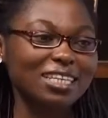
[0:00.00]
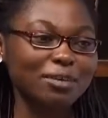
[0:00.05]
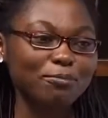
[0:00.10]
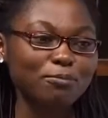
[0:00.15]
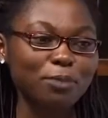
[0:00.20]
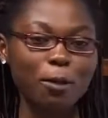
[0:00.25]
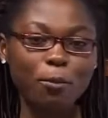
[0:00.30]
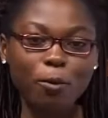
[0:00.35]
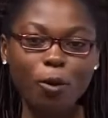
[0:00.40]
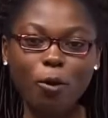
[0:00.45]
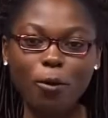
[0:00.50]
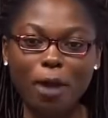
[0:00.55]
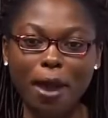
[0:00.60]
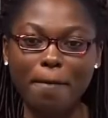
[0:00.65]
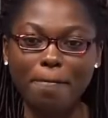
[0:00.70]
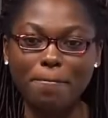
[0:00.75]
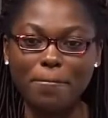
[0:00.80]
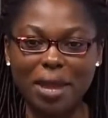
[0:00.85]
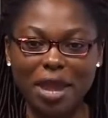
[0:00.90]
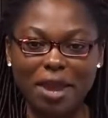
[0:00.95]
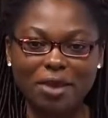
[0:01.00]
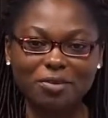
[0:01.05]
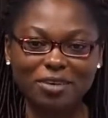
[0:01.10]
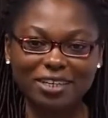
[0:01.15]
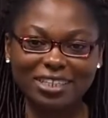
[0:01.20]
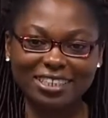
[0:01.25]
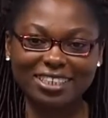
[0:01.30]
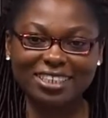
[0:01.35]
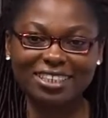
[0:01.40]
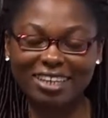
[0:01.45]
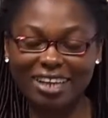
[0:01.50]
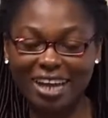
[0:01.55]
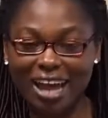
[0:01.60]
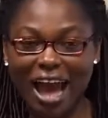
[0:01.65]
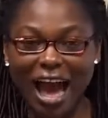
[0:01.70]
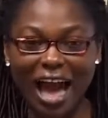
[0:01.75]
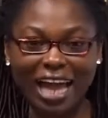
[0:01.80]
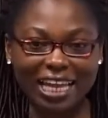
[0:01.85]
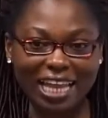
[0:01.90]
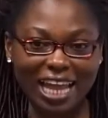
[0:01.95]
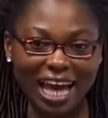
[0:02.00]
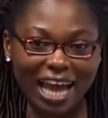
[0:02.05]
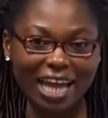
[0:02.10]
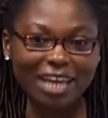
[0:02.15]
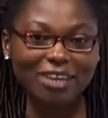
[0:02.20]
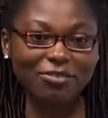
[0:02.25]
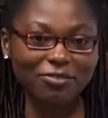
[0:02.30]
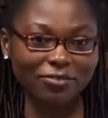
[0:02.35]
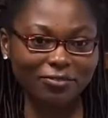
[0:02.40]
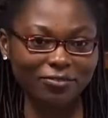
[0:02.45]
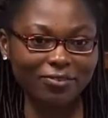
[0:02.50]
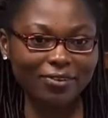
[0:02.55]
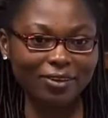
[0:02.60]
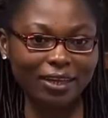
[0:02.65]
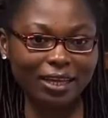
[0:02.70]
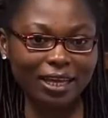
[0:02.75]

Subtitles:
people were buried alive